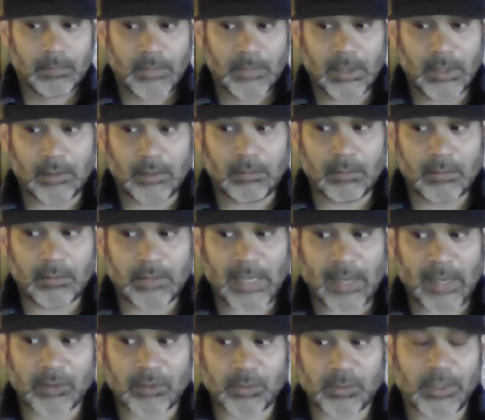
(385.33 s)
in
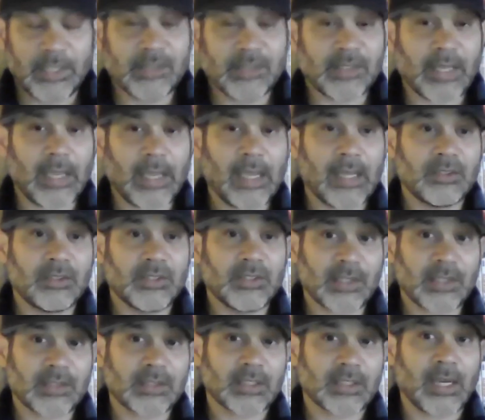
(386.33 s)
counts where he's ahead,
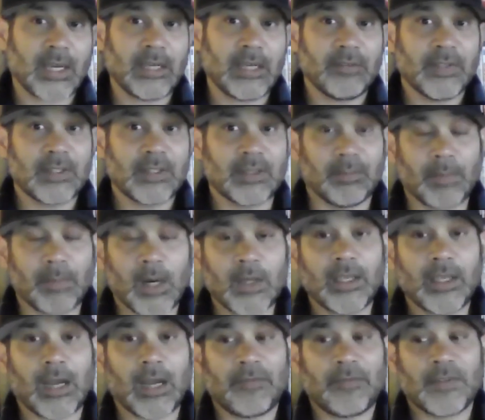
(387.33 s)
just to kind of get the
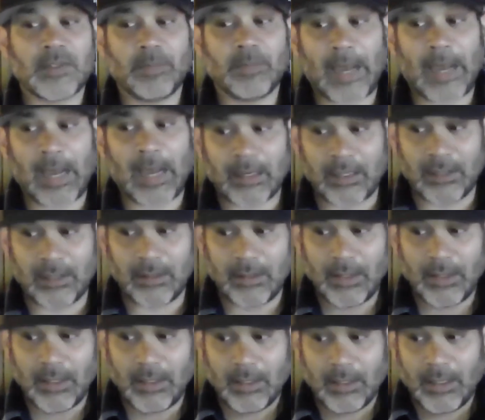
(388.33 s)
monkey off his back and
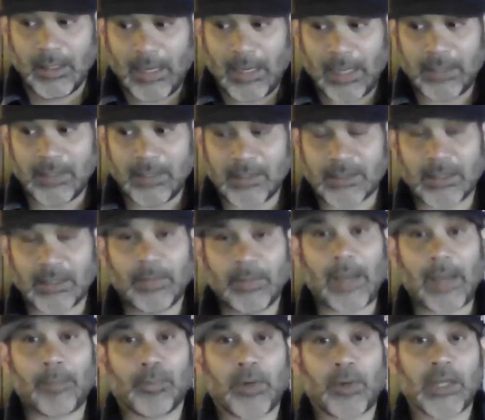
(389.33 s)
get some of
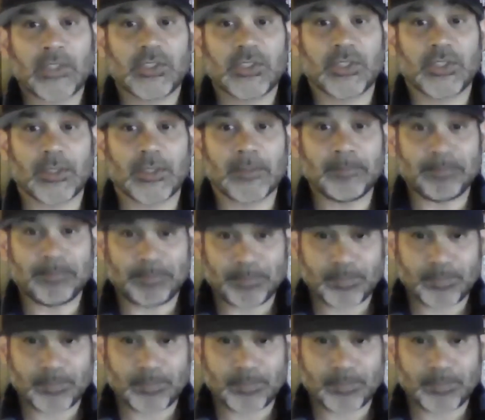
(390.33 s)
that pressure